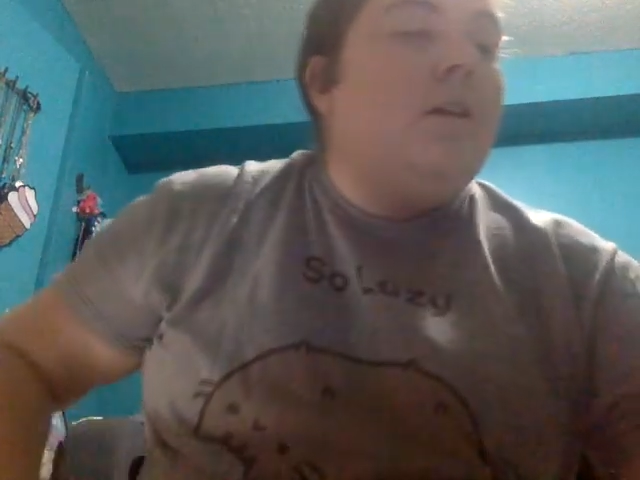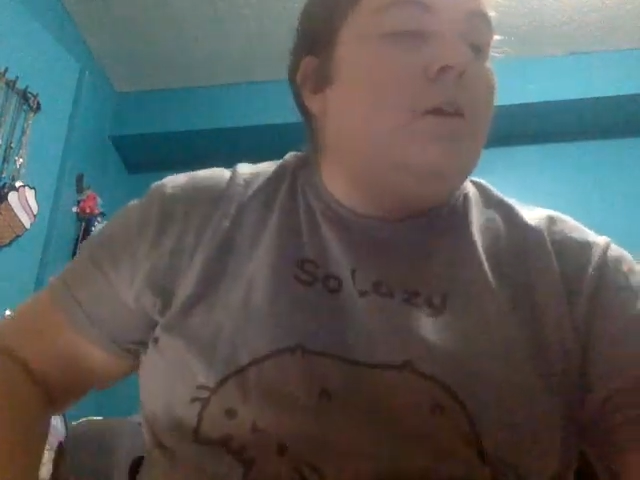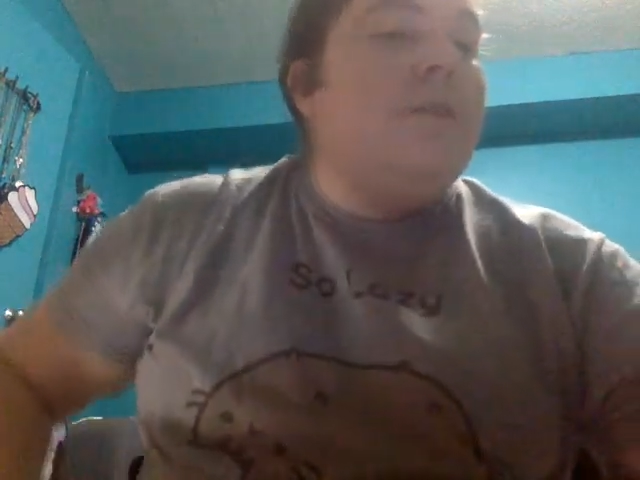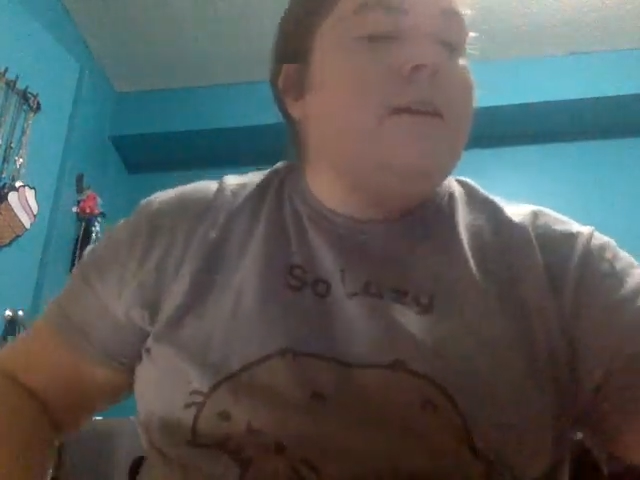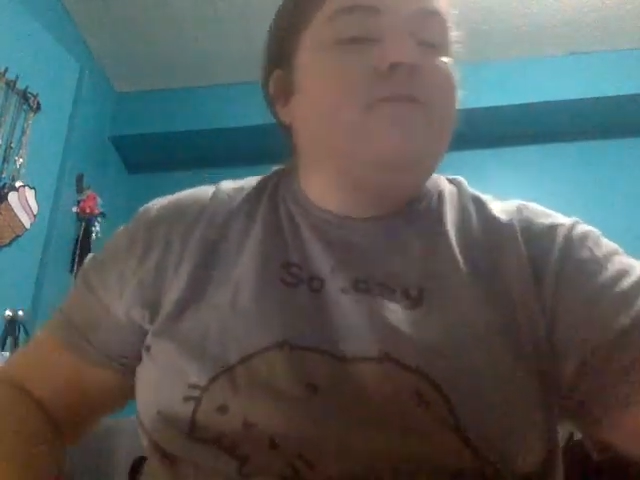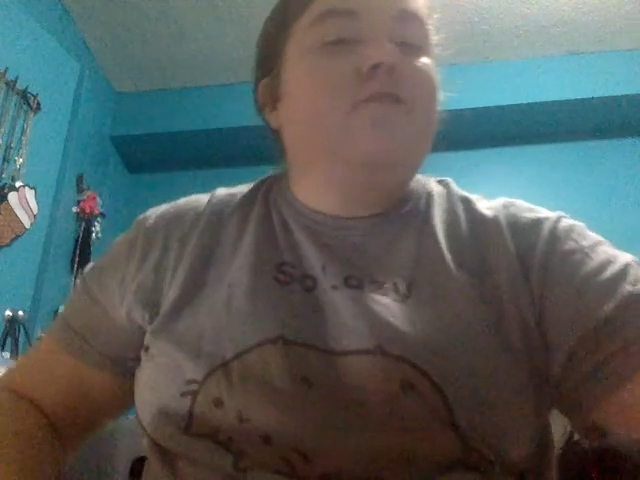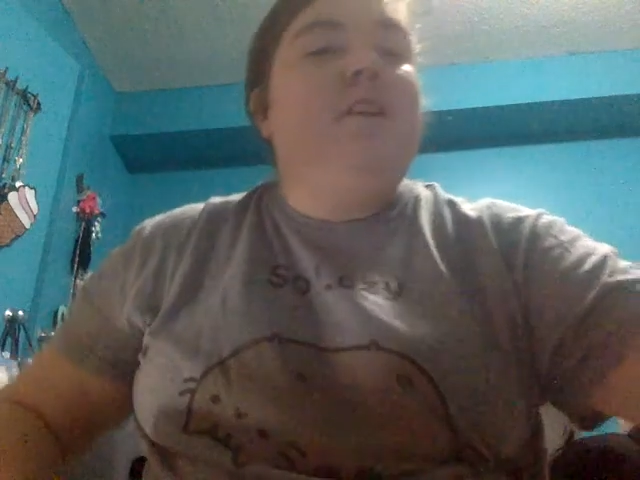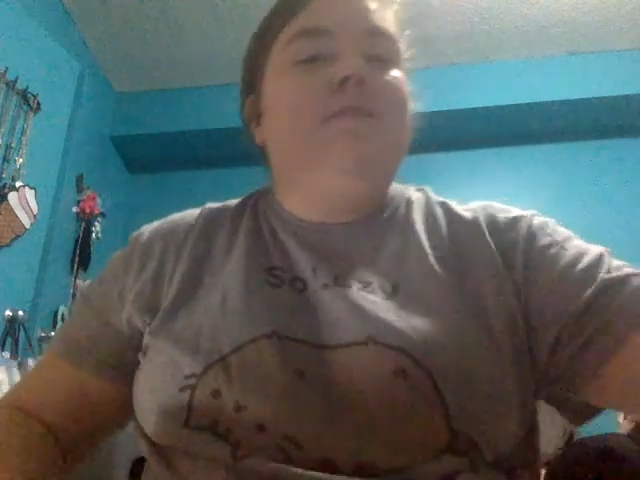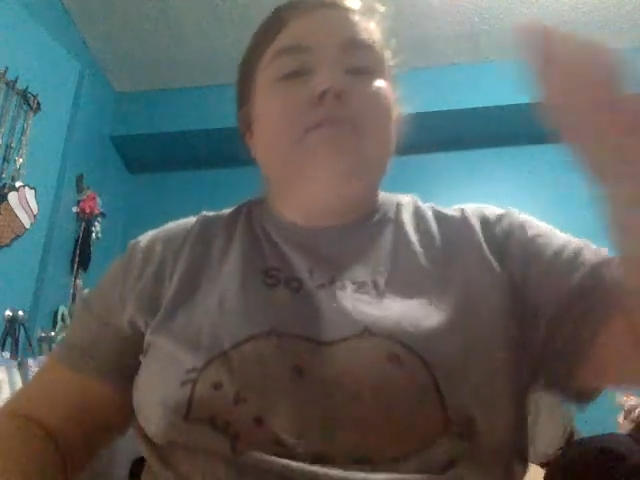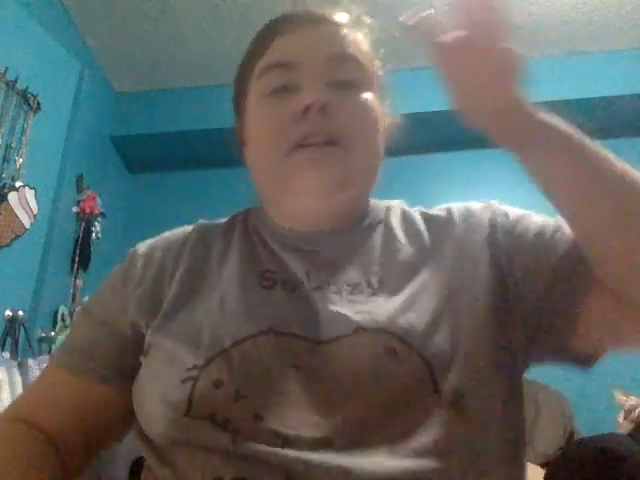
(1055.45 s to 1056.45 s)
going
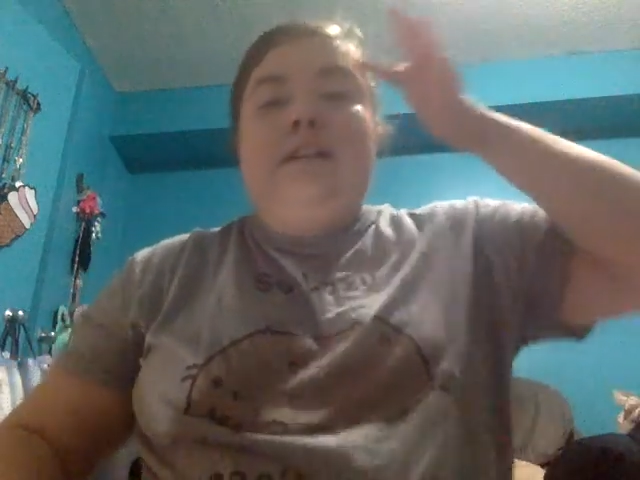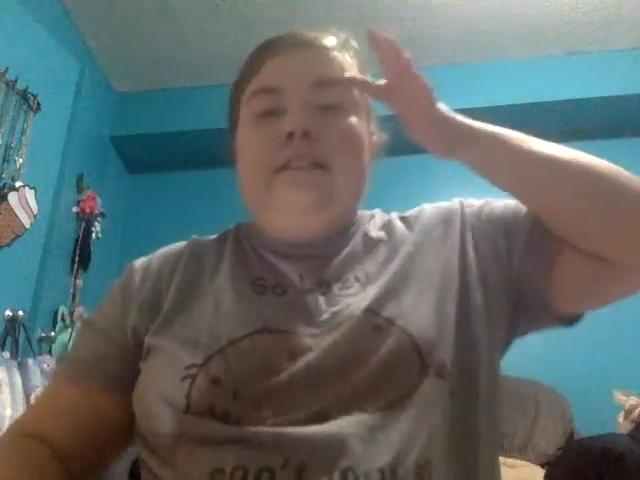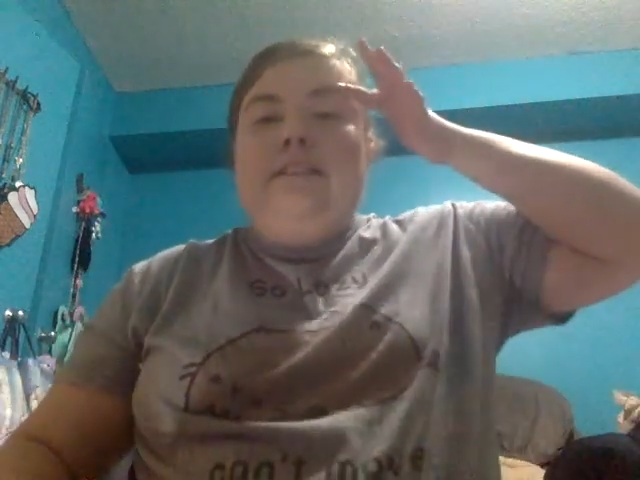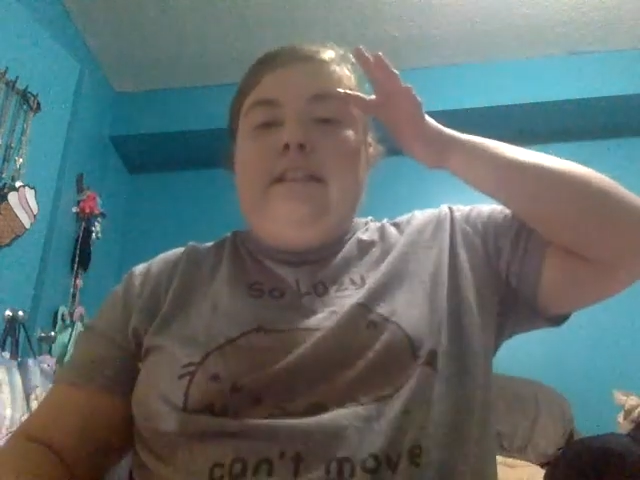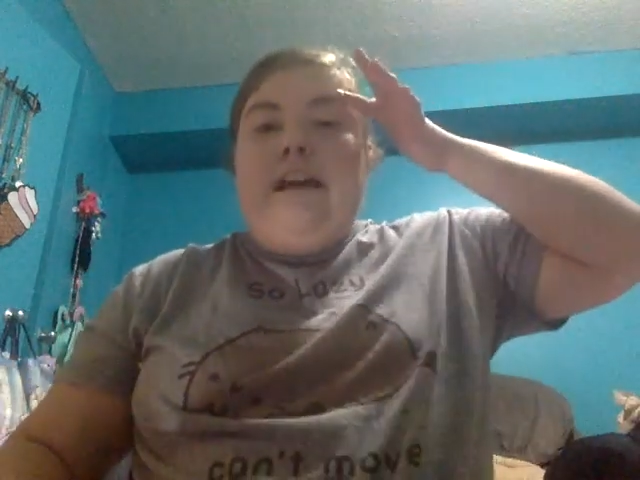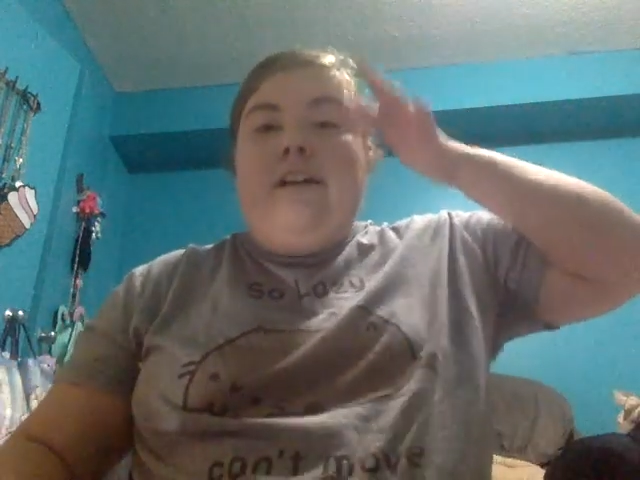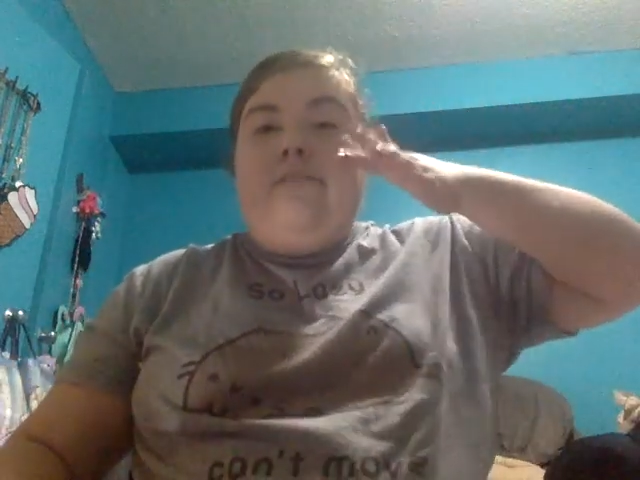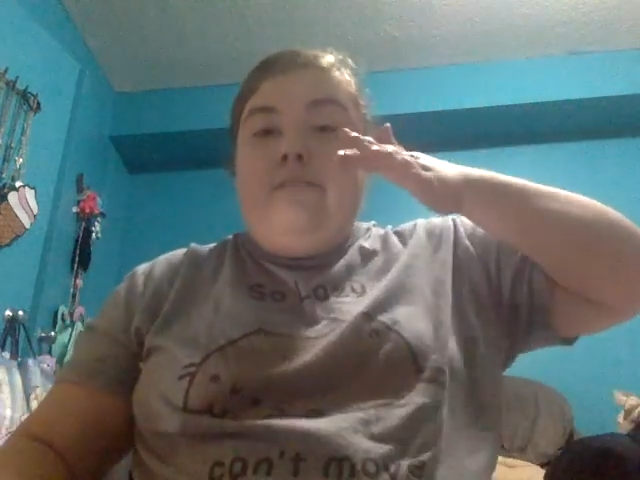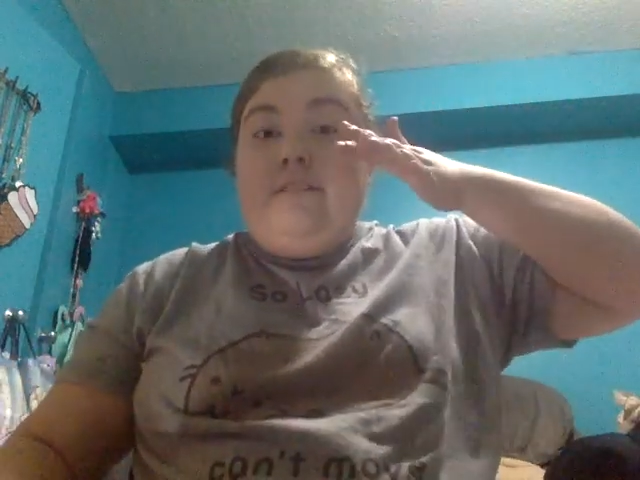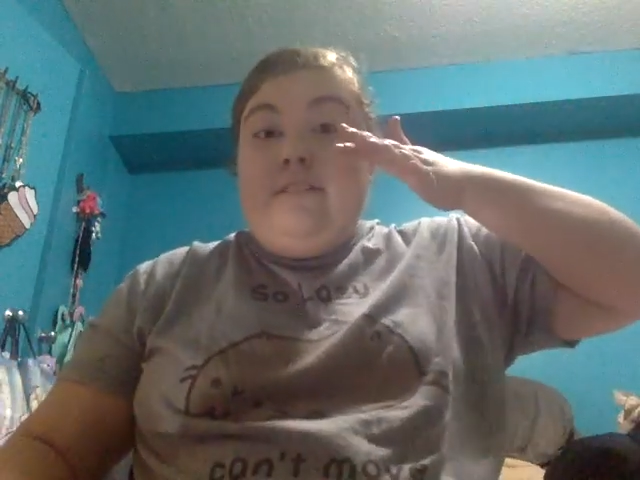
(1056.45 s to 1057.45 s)
from
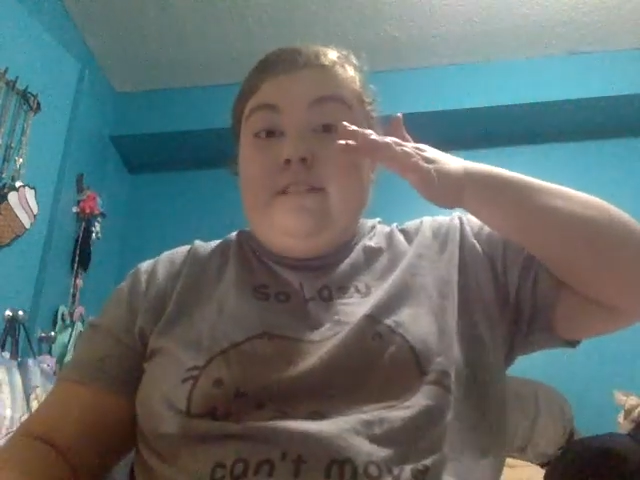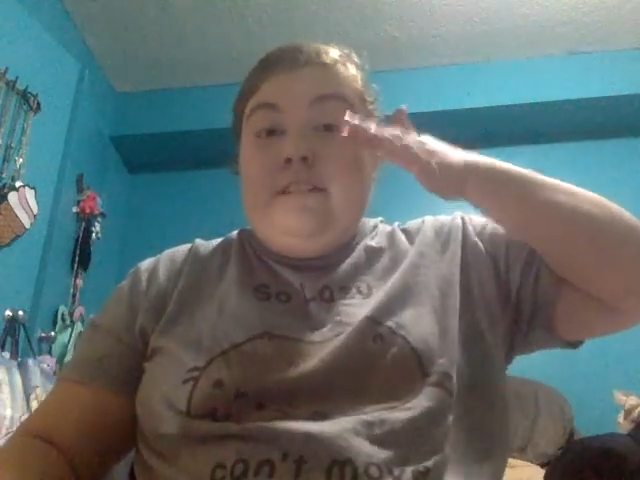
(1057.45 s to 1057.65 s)
down,